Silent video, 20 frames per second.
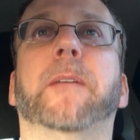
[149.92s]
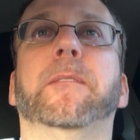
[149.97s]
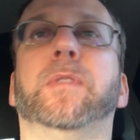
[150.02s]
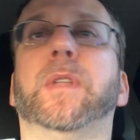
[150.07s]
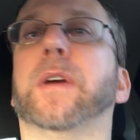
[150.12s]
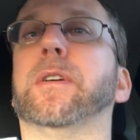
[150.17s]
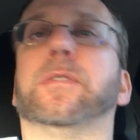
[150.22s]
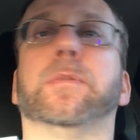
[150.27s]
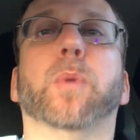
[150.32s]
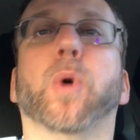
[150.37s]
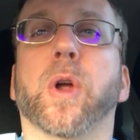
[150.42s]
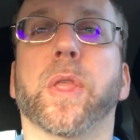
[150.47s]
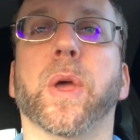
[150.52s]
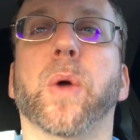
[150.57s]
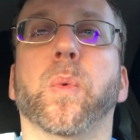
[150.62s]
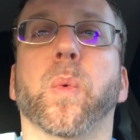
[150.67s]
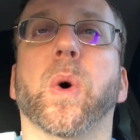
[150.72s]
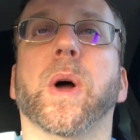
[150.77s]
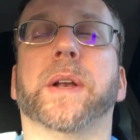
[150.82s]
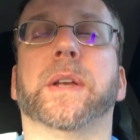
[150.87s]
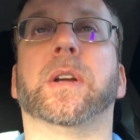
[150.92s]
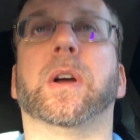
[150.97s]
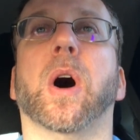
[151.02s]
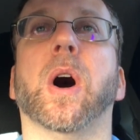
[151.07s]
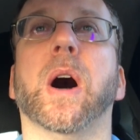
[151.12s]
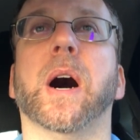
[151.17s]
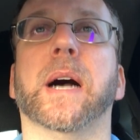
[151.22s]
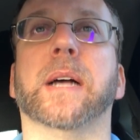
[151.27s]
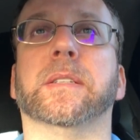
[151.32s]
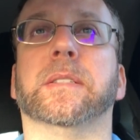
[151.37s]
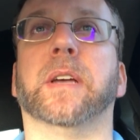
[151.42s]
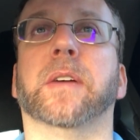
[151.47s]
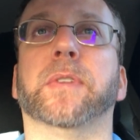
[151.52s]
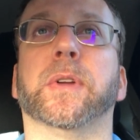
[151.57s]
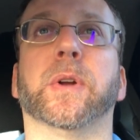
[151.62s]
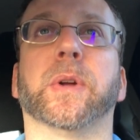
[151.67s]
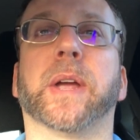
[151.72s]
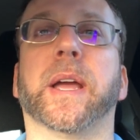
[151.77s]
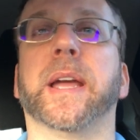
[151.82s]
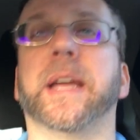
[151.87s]
There's more than one cause
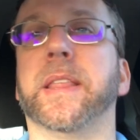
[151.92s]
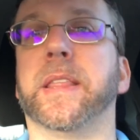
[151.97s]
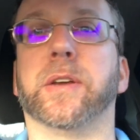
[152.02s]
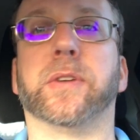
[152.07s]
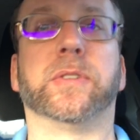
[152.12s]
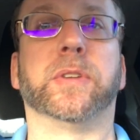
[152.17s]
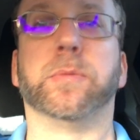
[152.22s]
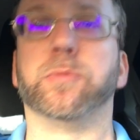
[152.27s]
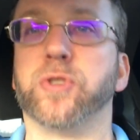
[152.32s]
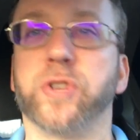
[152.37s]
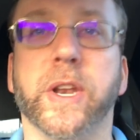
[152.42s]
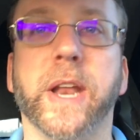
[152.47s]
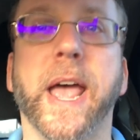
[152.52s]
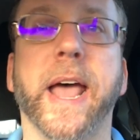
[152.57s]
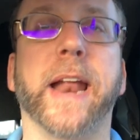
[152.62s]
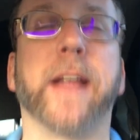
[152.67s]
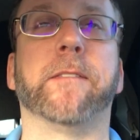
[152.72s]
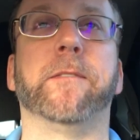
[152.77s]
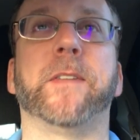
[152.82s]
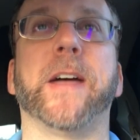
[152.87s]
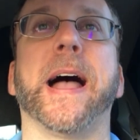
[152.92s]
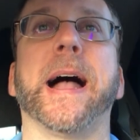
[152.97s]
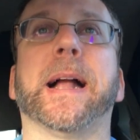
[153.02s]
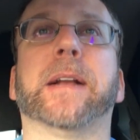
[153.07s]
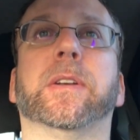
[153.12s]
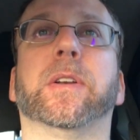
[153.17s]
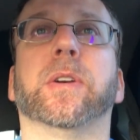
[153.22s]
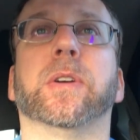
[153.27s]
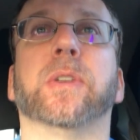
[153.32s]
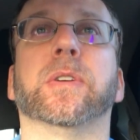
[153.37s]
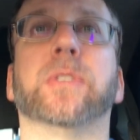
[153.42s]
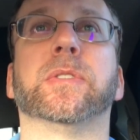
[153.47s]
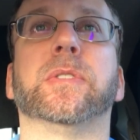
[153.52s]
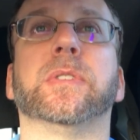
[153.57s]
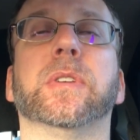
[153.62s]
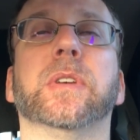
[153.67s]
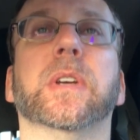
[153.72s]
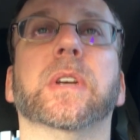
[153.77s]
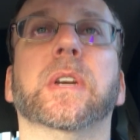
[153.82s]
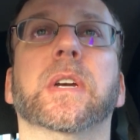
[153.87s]
of it, okay? There's some genetic
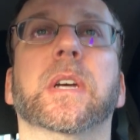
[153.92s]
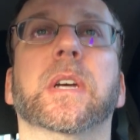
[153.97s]
factors,